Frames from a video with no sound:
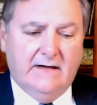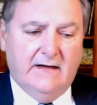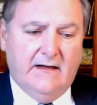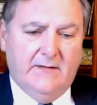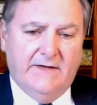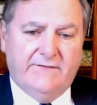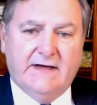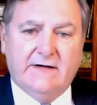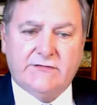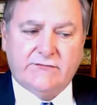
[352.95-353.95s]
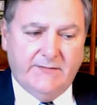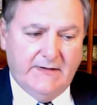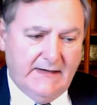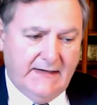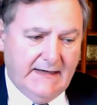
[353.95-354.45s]
if they
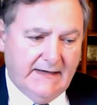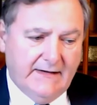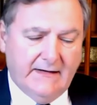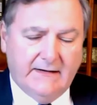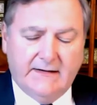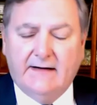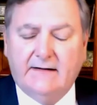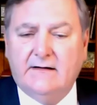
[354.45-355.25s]
distributed anything, and get